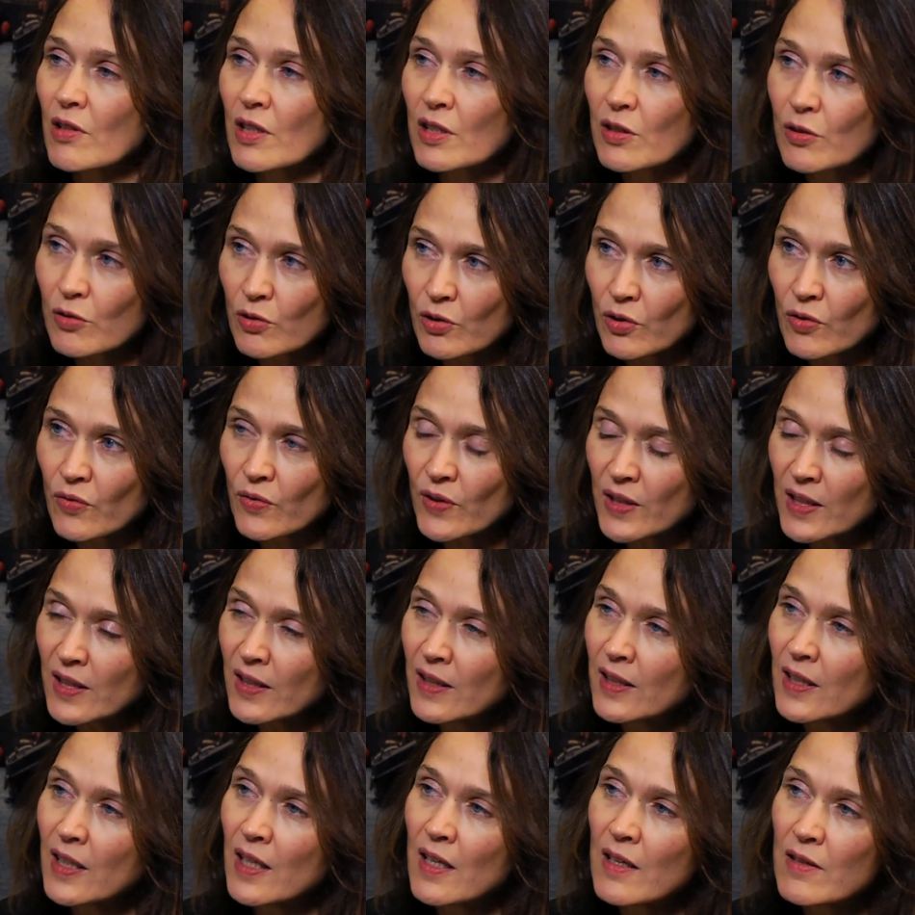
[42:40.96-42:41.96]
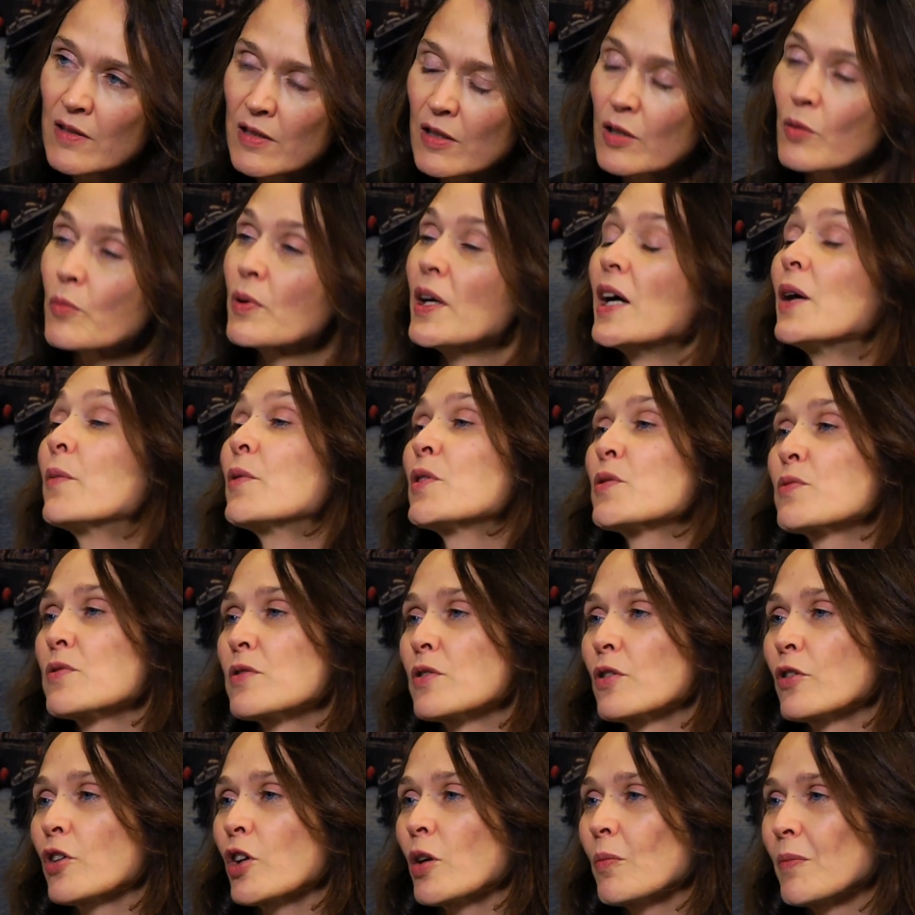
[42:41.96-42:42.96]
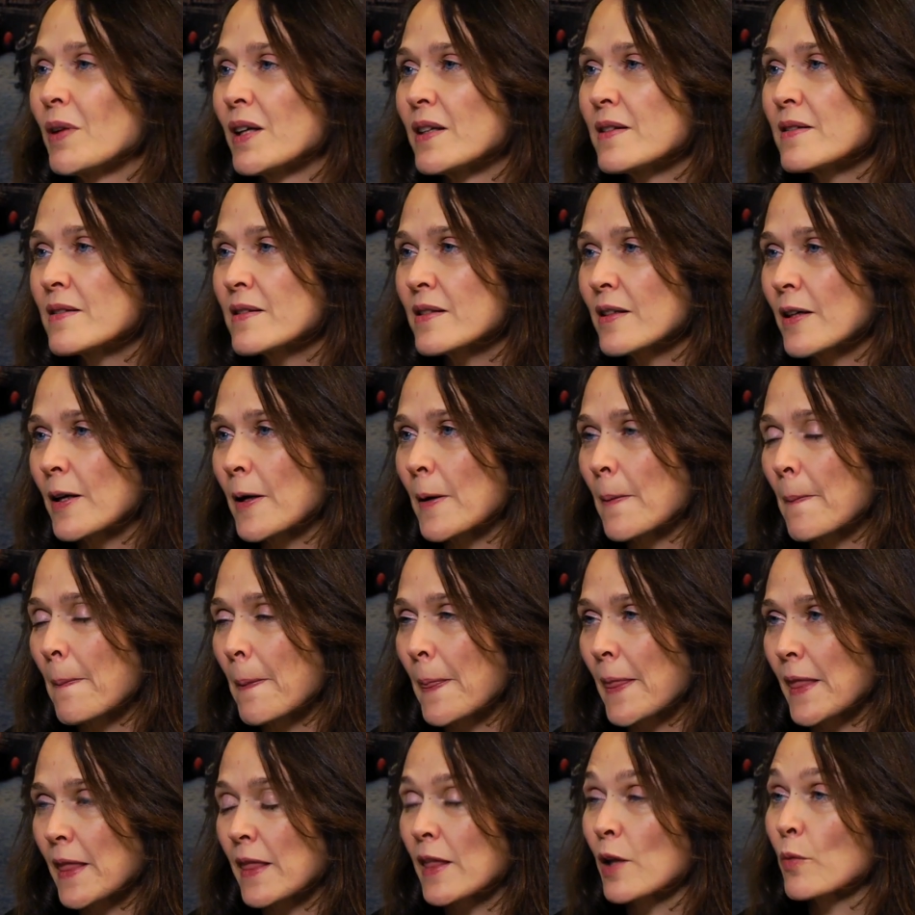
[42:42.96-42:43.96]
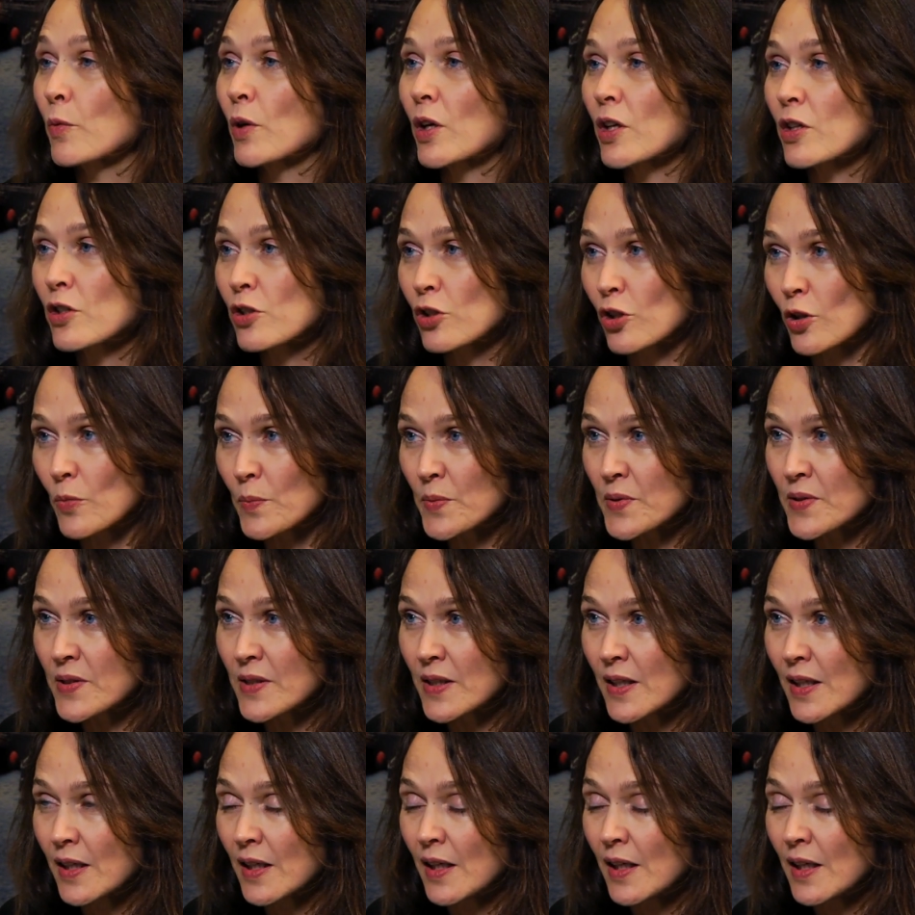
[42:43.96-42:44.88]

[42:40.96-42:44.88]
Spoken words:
ethnography to the way in which we document the workshops.